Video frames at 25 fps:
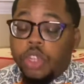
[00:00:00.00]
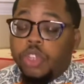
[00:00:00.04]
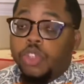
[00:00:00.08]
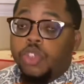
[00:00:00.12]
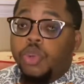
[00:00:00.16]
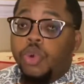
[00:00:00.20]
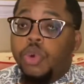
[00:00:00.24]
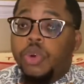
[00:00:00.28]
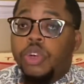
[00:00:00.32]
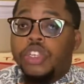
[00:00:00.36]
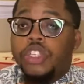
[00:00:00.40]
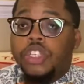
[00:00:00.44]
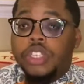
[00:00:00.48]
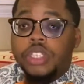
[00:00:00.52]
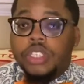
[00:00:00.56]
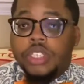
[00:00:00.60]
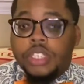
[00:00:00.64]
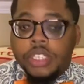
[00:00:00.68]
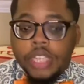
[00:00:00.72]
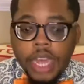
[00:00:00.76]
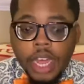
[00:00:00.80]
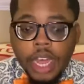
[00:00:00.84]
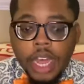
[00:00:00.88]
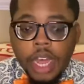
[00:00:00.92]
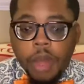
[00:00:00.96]
towards your
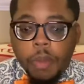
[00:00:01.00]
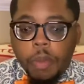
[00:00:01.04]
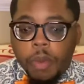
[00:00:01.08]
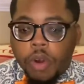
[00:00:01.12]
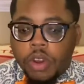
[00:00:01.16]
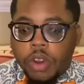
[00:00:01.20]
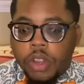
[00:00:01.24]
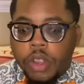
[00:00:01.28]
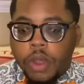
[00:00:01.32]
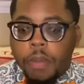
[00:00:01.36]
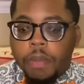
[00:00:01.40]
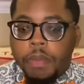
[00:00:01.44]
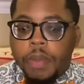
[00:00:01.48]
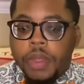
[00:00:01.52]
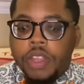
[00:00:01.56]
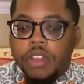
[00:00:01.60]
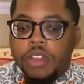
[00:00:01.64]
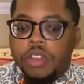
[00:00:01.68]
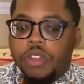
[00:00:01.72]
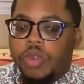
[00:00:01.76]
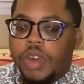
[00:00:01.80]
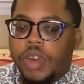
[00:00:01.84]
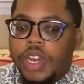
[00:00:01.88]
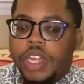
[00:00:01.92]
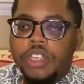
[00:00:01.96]
job or your
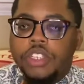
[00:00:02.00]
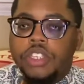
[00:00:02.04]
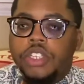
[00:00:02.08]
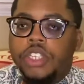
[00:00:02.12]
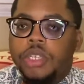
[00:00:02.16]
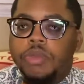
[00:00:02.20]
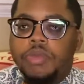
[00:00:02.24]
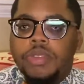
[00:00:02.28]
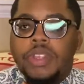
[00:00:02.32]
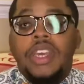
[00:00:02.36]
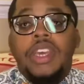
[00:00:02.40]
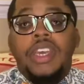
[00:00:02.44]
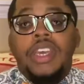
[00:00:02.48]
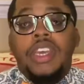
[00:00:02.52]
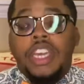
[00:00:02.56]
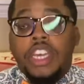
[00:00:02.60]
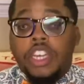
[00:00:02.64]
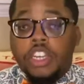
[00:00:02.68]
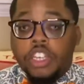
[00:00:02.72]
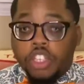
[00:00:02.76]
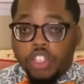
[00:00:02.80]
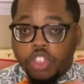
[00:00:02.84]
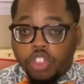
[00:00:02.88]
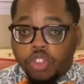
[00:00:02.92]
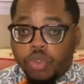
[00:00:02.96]
business relationships
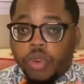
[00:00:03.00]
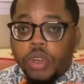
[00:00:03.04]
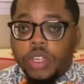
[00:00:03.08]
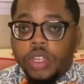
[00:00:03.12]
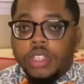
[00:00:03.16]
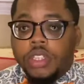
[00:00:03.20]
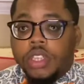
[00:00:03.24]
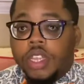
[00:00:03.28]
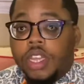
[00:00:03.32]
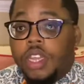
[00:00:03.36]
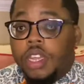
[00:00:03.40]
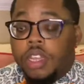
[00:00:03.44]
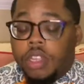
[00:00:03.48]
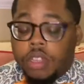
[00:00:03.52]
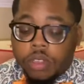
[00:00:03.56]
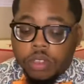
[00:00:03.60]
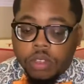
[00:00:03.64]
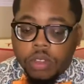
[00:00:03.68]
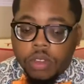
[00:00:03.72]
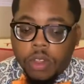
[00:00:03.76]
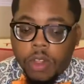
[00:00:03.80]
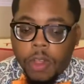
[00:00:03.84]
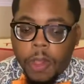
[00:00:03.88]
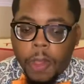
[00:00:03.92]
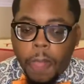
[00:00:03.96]
can destroy things.
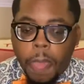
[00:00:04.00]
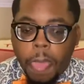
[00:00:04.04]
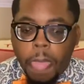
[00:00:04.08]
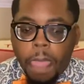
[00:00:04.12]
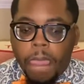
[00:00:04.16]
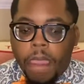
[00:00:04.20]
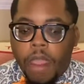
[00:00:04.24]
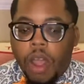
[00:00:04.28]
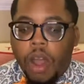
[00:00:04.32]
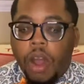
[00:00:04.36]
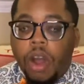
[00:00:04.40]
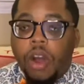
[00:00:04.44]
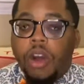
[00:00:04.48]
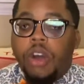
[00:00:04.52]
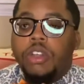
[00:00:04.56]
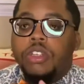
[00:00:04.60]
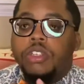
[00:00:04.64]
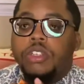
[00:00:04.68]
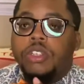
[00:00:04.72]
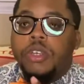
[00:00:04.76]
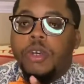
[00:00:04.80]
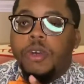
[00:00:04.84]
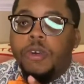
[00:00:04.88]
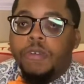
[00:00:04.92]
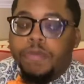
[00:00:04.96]

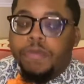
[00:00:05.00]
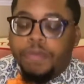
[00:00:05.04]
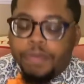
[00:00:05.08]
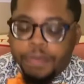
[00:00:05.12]
Also,